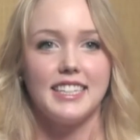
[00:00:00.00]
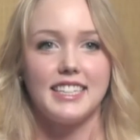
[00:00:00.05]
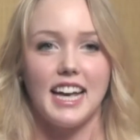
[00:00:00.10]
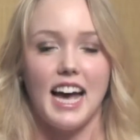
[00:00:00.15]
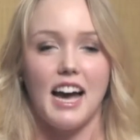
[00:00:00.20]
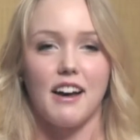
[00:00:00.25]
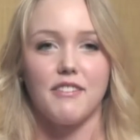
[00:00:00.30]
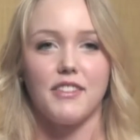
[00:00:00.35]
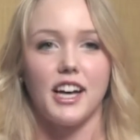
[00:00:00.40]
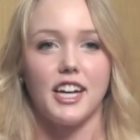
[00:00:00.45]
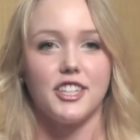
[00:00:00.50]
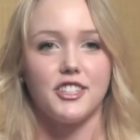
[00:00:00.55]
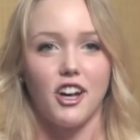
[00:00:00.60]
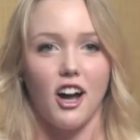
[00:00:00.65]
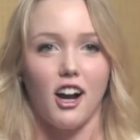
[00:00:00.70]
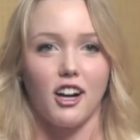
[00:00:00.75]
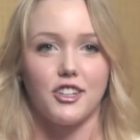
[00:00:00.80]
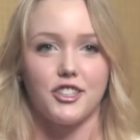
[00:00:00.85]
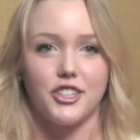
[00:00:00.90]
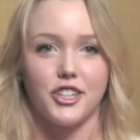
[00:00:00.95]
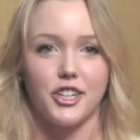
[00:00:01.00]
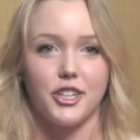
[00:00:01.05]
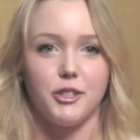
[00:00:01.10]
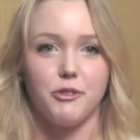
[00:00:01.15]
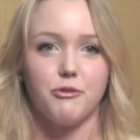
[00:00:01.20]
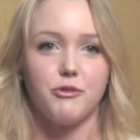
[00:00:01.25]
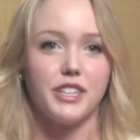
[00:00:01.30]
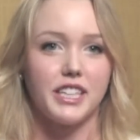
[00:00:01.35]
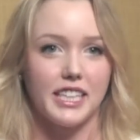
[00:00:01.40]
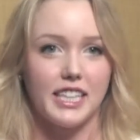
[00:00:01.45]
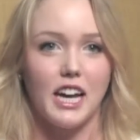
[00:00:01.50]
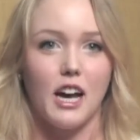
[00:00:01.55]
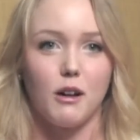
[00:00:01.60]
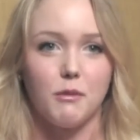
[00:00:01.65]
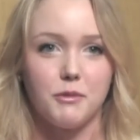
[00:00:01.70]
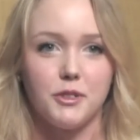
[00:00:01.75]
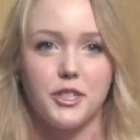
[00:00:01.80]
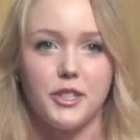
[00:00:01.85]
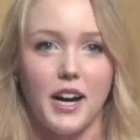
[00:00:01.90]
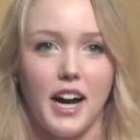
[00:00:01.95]
to have that doctor who really
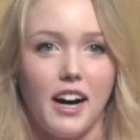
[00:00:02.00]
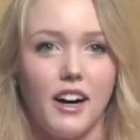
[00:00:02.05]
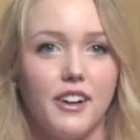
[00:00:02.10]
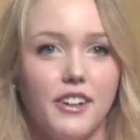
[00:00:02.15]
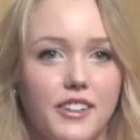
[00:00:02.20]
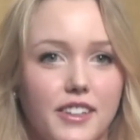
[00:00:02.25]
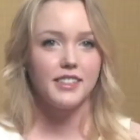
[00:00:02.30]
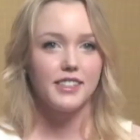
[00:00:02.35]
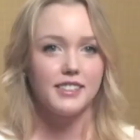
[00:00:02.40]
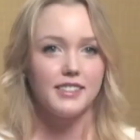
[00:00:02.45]
helped you out.